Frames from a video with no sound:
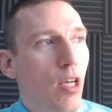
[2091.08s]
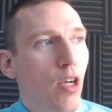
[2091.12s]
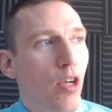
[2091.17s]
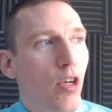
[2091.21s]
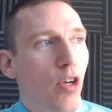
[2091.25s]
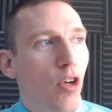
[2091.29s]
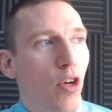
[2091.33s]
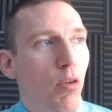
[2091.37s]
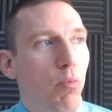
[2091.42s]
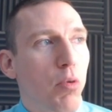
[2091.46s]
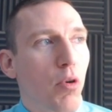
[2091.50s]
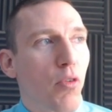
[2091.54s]

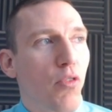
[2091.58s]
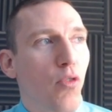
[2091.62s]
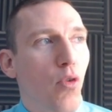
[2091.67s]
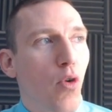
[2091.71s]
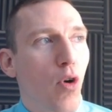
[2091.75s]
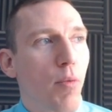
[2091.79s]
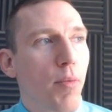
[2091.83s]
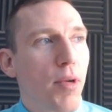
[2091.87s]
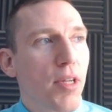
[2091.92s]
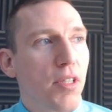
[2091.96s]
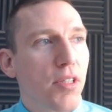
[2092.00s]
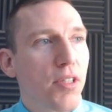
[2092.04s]
Go to
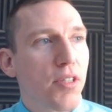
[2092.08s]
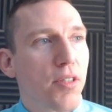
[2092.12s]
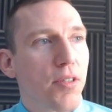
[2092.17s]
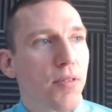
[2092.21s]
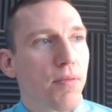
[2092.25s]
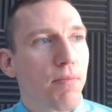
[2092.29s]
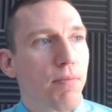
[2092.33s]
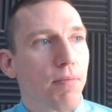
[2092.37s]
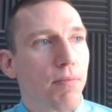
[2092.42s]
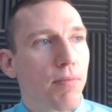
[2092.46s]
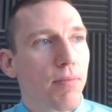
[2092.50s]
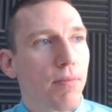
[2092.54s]
Performance.
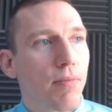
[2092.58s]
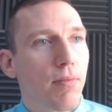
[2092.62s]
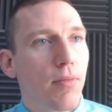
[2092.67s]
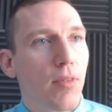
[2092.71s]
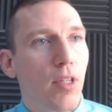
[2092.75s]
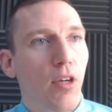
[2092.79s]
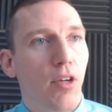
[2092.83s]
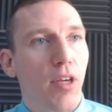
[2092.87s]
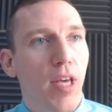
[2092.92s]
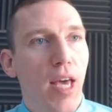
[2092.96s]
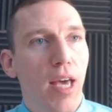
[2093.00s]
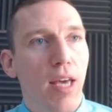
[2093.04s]

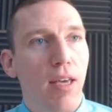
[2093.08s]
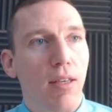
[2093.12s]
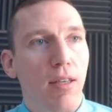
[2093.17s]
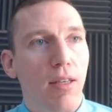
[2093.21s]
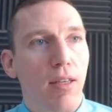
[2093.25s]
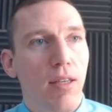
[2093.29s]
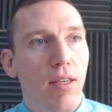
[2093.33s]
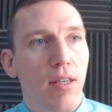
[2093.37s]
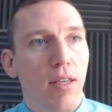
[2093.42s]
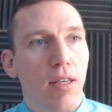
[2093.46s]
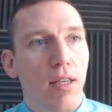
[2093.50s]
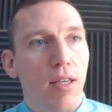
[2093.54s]
Okay.
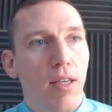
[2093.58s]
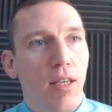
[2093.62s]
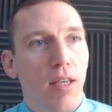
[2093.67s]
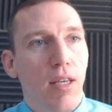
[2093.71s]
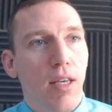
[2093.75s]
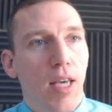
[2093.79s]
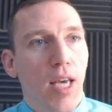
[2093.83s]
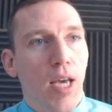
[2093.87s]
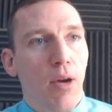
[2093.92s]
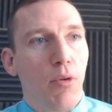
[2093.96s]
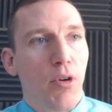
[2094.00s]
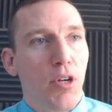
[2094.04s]

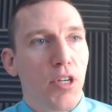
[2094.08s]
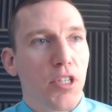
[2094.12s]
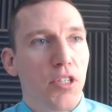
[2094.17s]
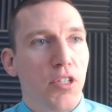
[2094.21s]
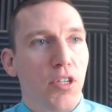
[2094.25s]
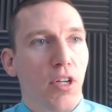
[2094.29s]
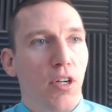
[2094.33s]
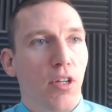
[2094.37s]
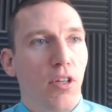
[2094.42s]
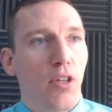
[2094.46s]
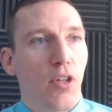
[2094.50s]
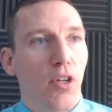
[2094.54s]
And we're just
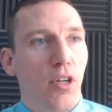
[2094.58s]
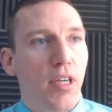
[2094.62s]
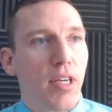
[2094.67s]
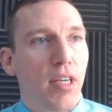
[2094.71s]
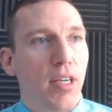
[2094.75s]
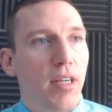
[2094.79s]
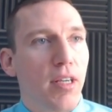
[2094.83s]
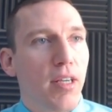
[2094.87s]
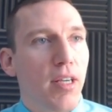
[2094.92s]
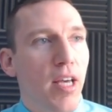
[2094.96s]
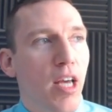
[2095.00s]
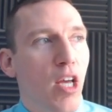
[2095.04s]
going to look
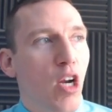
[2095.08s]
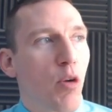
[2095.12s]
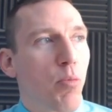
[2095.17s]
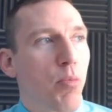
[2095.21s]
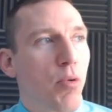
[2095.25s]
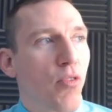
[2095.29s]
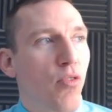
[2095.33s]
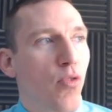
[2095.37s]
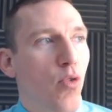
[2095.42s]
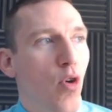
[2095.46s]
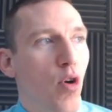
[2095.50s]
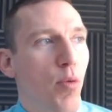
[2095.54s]
at our
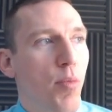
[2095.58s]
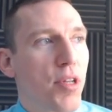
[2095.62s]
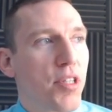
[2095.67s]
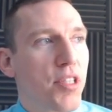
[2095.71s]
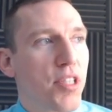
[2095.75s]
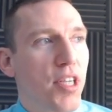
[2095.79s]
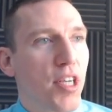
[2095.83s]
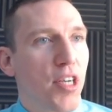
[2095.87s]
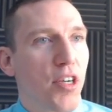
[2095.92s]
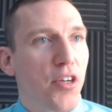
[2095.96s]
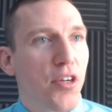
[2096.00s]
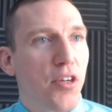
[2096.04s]
performance
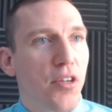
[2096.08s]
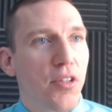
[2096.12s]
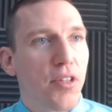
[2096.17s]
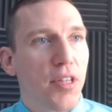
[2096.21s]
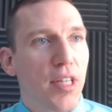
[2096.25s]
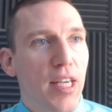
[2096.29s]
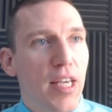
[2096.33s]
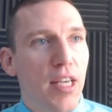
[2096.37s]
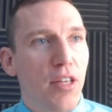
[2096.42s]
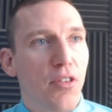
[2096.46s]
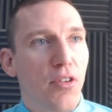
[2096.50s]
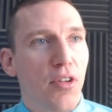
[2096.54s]
here,
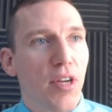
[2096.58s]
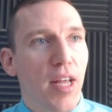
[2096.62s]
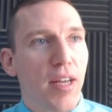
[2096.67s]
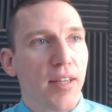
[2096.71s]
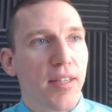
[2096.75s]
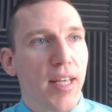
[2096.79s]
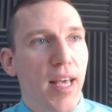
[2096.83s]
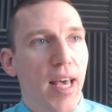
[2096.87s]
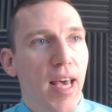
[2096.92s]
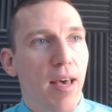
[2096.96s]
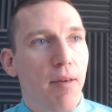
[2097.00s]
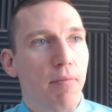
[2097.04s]
the Ethernet
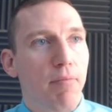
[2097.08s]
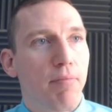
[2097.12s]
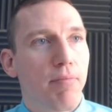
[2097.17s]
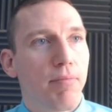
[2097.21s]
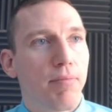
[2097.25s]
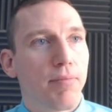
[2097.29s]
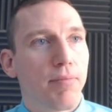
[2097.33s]
tab.